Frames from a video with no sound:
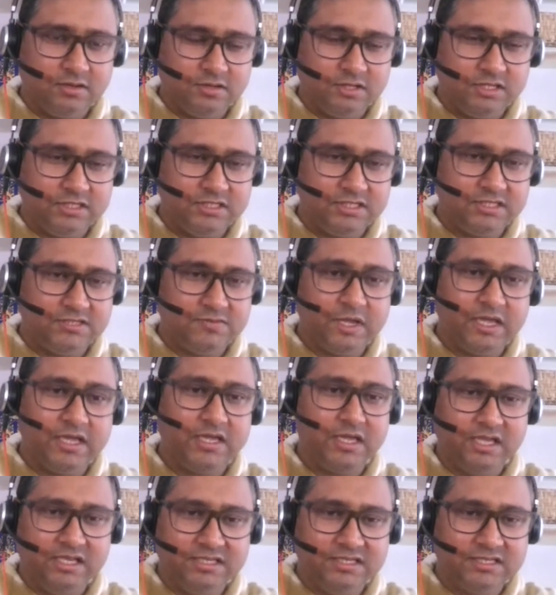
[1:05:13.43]
this is my
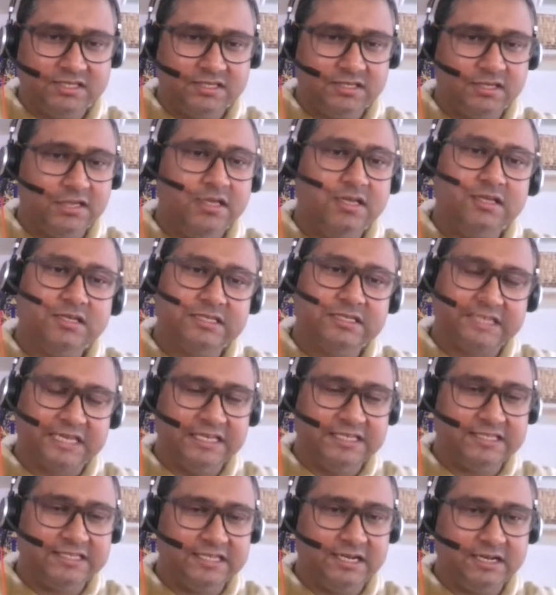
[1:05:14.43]
key
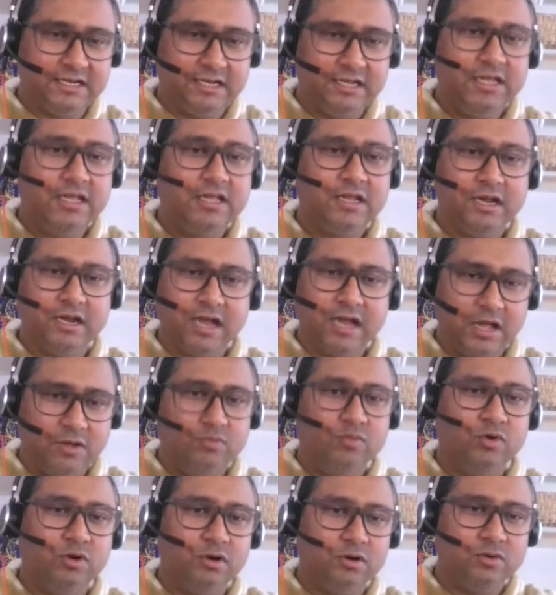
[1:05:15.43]
skill set, and I
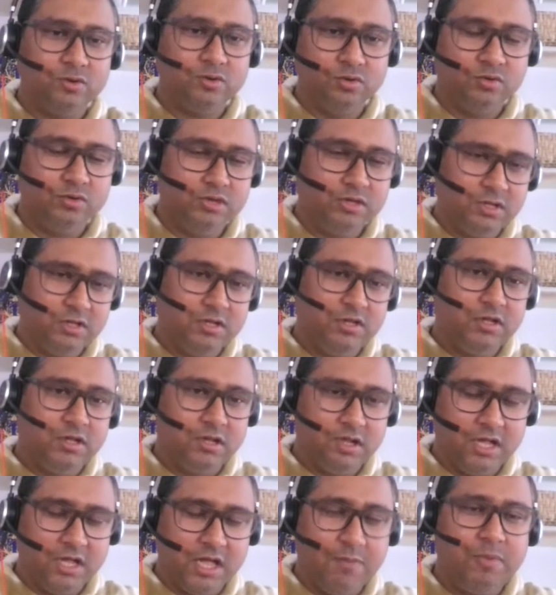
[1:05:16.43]
want to
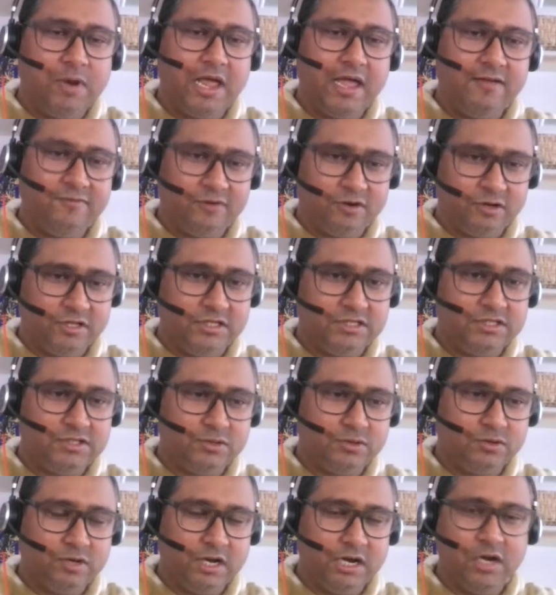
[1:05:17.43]
apply for this
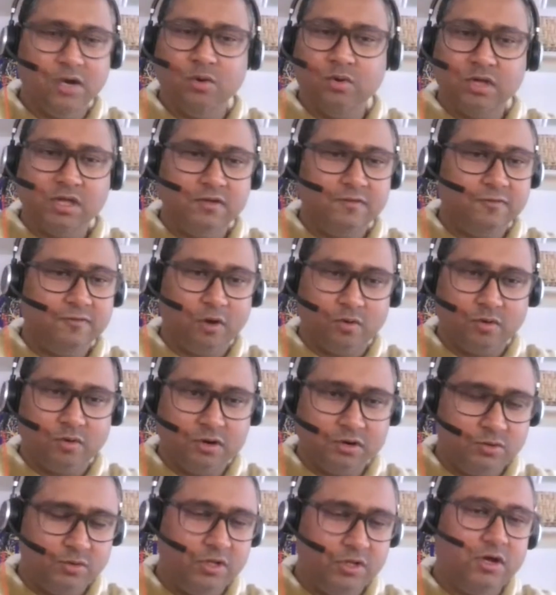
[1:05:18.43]
role, and looking
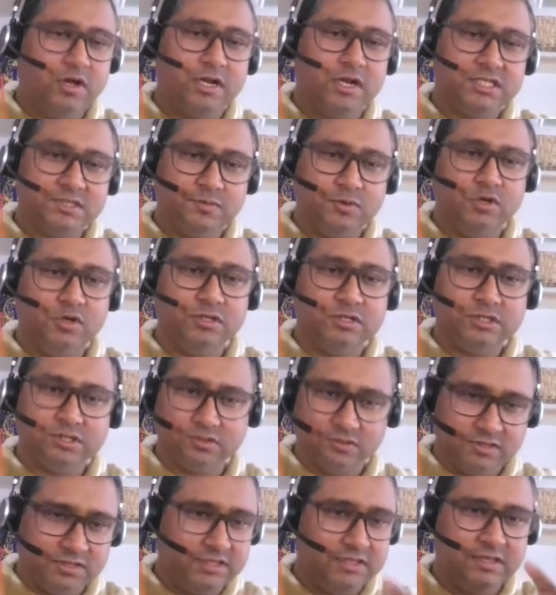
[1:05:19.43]
forward to your response.
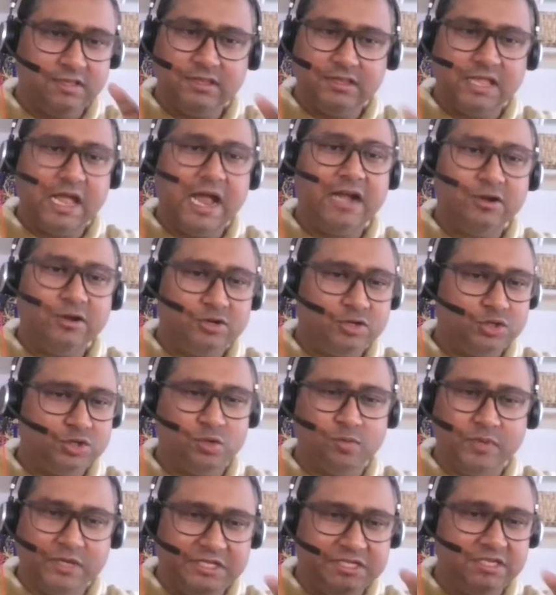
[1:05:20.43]
So that
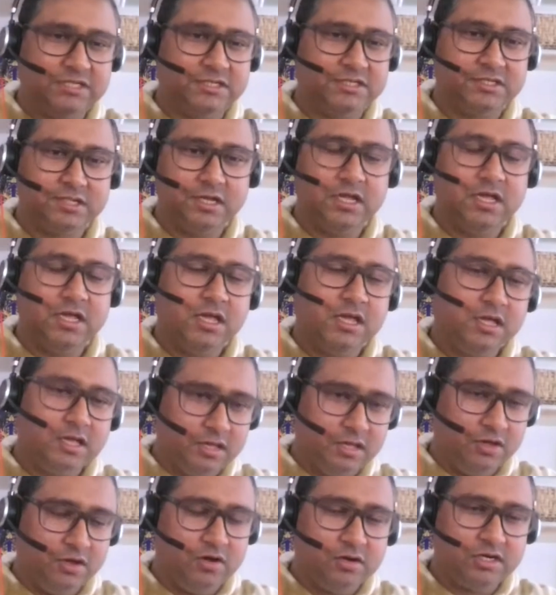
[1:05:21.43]
should be just
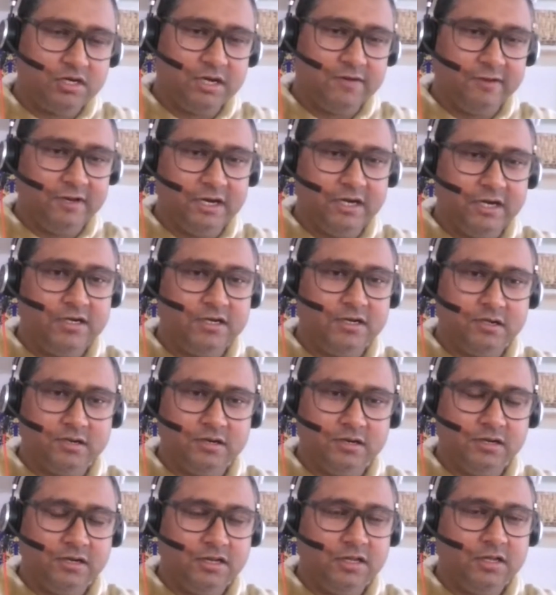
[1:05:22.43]
your cover letter
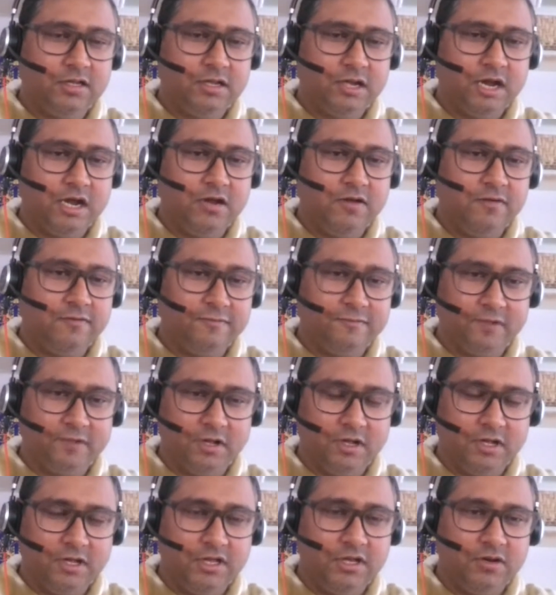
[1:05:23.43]
kind
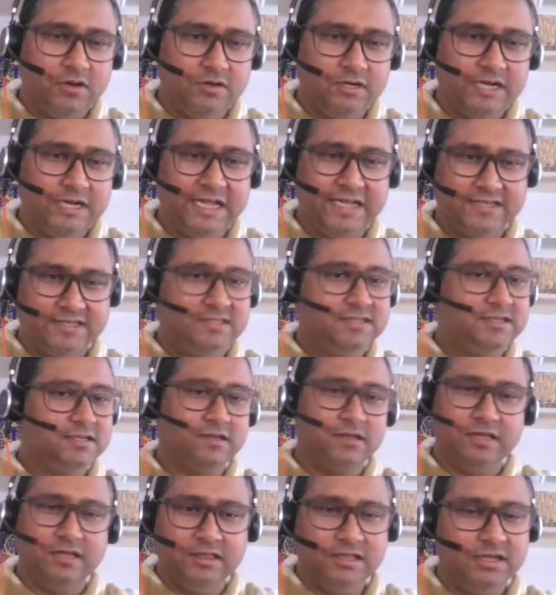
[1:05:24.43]
of text
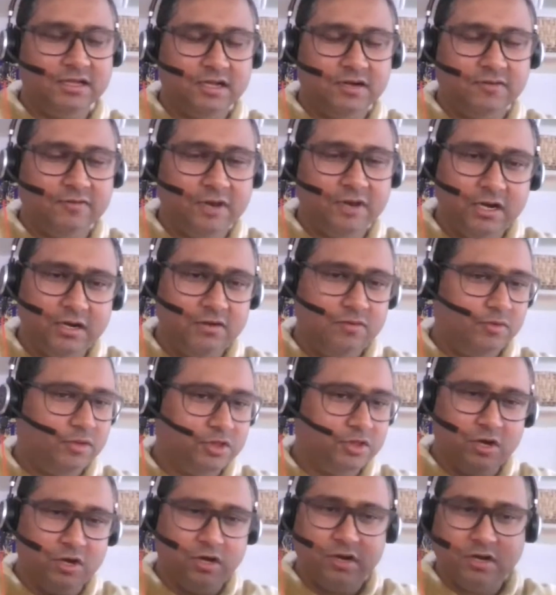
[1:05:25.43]
in the cover letter,
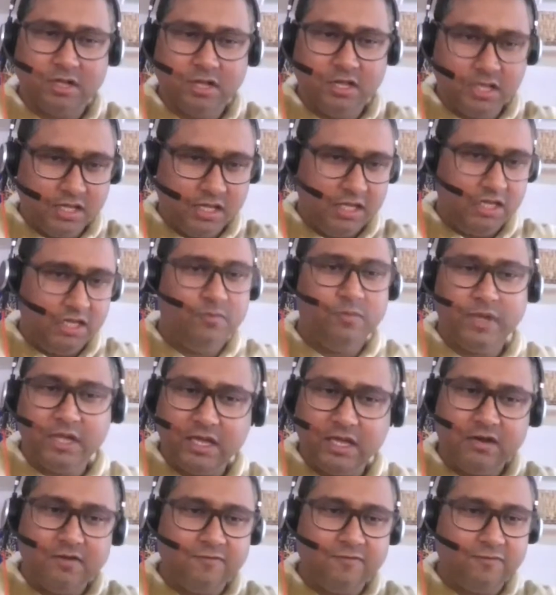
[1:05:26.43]
with your
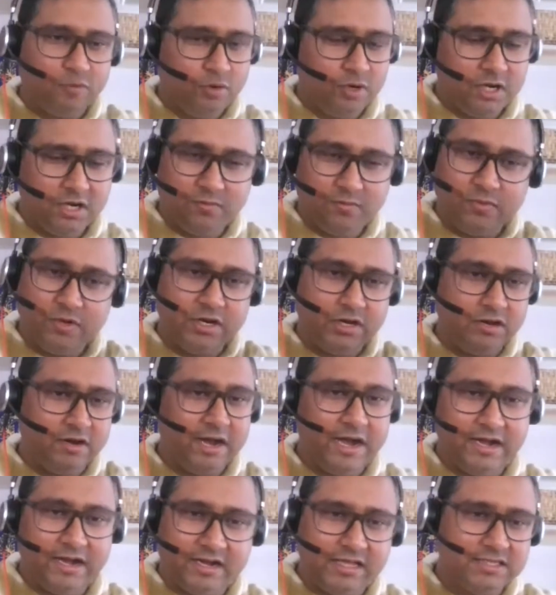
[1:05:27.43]
email, phone number,
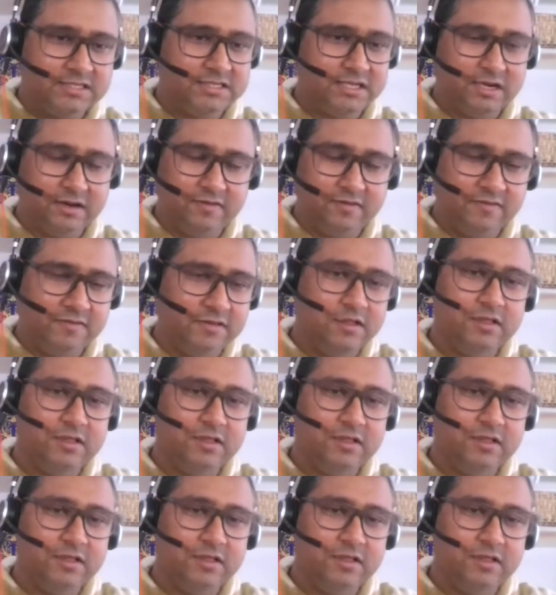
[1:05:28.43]
your address, and